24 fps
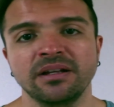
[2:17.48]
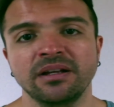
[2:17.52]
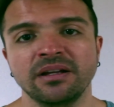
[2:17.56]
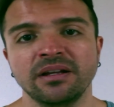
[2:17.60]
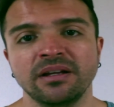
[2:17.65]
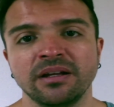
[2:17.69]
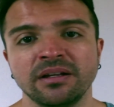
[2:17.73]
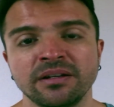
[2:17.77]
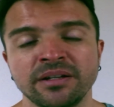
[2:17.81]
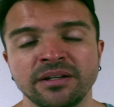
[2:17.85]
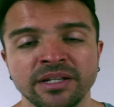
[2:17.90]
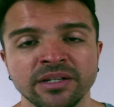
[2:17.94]

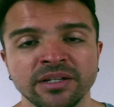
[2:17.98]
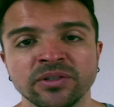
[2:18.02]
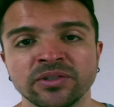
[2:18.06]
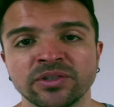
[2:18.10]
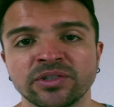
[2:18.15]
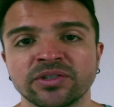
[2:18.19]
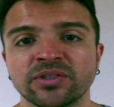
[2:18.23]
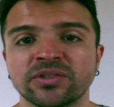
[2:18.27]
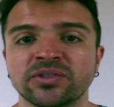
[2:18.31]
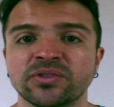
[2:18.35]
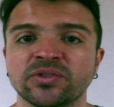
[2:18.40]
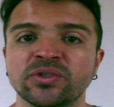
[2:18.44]

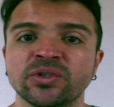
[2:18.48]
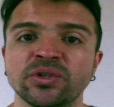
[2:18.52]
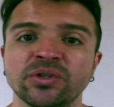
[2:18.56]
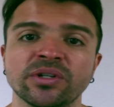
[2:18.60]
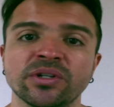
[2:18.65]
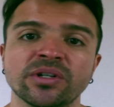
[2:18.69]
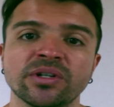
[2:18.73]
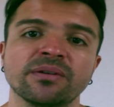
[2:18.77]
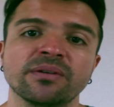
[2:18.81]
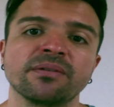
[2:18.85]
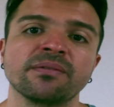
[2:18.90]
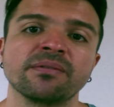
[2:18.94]
Niels
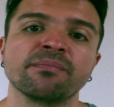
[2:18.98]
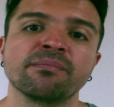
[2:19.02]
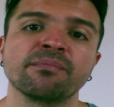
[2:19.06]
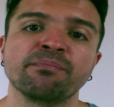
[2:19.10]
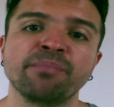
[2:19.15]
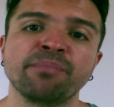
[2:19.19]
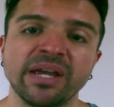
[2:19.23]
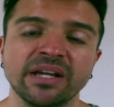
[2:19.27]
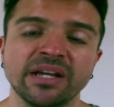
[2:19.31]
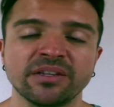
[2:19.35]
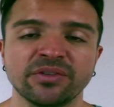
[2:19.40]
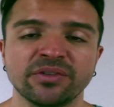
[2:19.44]

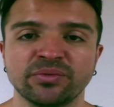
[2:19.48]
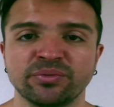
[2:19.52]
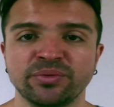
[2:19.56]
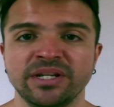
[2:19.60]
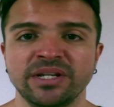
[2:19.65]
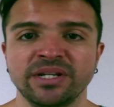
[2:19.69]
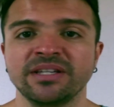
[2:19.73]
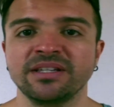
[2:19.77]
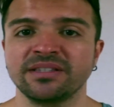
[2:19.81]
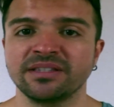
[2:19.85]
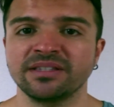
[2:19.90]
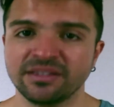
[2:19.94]
pick
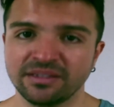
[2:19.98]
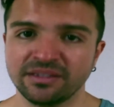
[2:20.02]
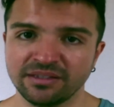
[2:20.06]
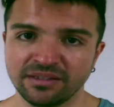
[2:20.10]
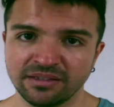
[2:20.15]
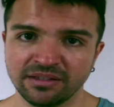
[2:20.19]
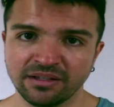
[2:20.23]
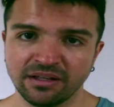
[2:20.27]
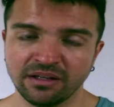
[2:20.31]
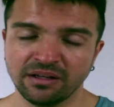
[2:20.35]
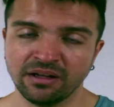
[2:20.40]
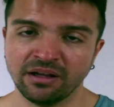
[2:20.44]
3
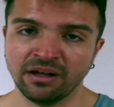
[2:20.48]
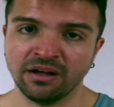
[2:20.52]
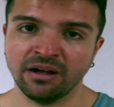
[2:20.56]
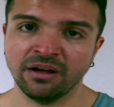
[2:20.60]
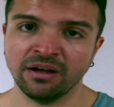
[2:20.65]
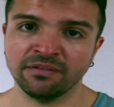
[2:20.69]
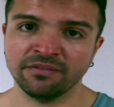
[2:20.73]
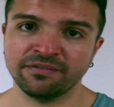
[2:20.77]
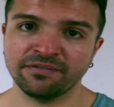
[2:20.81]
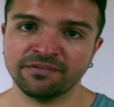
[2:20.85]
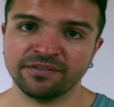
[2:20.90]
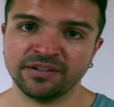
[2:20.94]

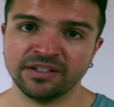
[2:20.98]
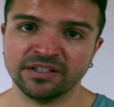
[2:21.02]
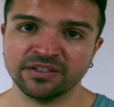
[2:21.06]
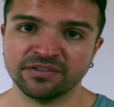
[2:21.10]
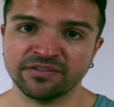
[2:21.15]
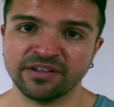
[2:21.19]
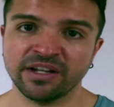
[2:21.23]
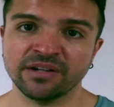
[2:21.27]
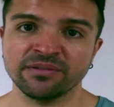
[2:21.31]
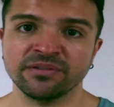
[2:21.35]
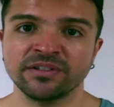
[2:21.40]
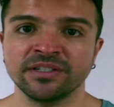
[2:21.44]
of his
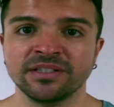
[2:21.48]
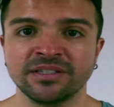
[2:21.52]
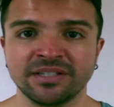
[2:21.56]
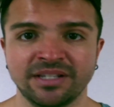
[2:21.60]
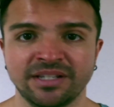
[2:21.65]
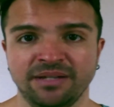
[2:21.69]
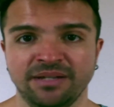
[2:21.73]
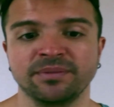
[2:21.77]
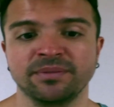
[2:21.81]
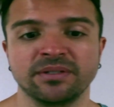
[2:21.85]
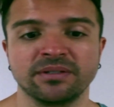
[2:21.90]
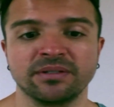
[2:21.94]
favorite
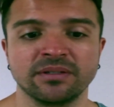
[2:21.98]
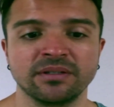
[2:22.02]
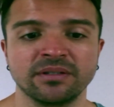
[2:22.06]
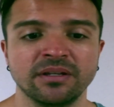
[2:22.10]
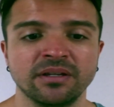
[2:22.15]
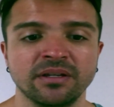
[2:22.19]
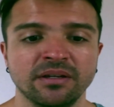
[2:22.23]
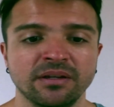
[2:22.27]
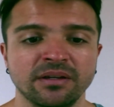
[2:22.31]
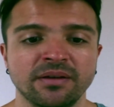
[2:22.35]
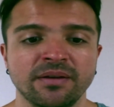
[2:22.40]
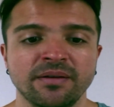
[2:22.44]
teams.
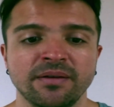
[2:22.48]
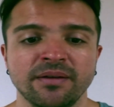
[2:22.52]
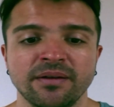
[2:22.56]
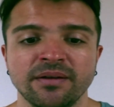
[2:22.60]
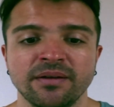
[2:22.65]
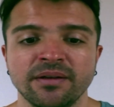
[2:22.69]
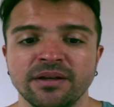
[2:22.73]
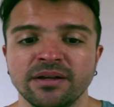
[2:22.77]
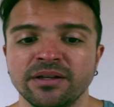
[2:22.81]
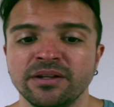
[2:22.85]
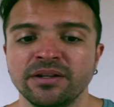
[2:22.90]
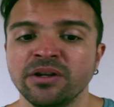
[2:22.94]

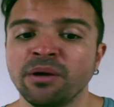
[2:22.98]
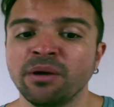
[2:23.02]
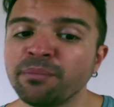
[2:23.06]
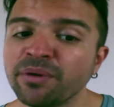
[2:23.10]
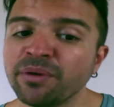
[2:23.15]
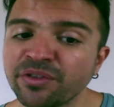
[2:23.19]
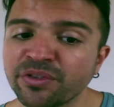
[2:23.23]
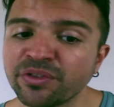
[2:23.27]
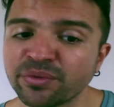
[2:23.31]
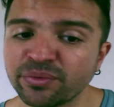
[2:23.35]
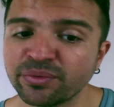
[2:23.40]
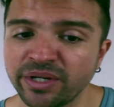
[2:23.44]
Number
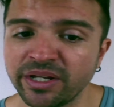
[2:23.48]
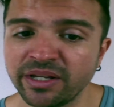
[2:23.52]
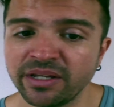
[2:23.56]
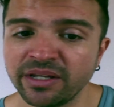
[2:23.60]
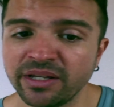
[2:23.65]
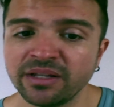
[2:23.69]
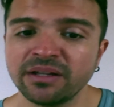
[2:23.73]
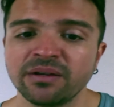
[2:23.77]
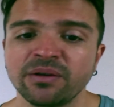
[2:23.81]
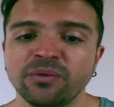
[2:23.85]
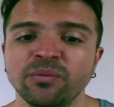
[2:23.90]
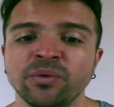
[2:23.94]
3
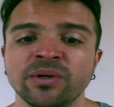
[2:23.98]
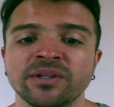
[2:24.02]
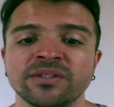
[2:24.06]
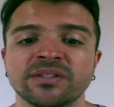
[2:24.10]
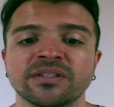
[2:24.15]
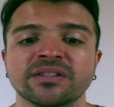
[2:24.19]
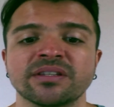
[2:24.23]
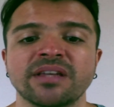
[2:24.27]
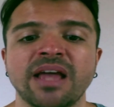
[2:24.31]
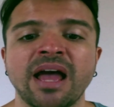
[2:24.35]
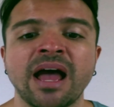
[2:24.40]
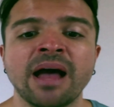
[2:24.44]
was
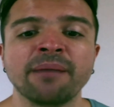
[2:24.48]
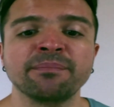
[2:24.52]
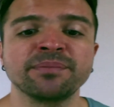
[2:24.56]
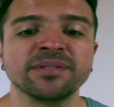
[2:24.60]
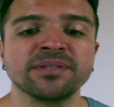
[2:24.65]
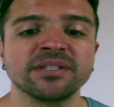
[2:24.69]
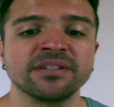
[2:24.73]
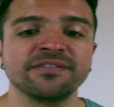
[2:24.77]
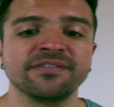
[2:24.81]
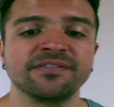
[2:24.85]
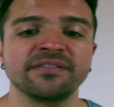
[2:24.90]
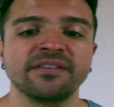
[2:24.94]

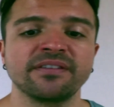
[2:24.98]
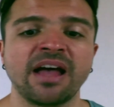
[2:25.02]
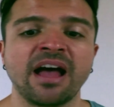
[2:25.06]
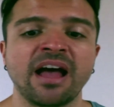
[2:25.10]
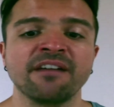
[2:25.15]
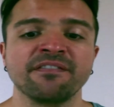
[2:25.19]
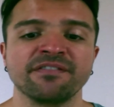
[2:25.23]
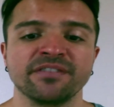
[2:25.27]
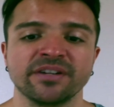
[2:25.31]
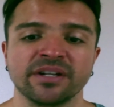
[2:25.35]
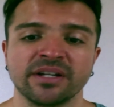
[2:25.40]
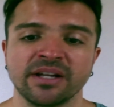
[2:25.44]
Aptiv
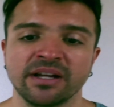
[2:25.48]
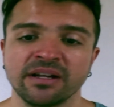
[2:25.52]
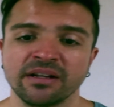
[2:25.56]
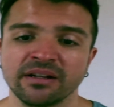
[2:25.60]
Africa.